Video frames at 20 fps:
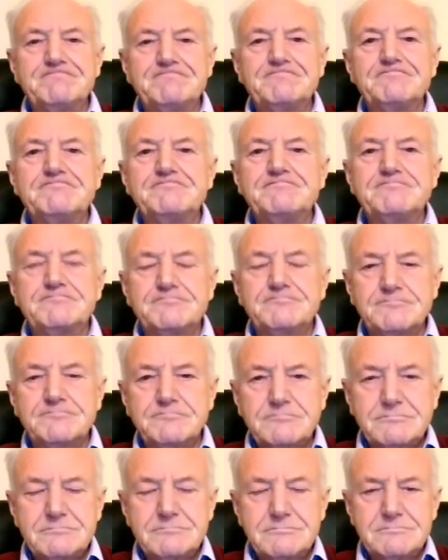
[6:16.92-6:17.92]

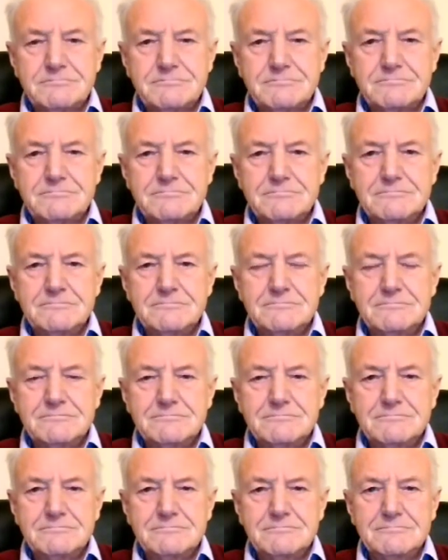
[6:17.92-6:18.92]

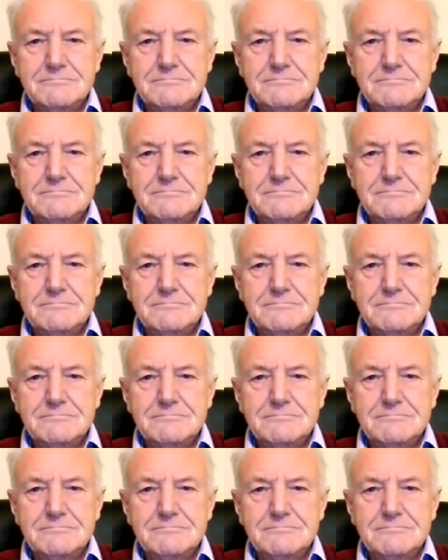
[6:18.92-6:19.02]
Nothing is said.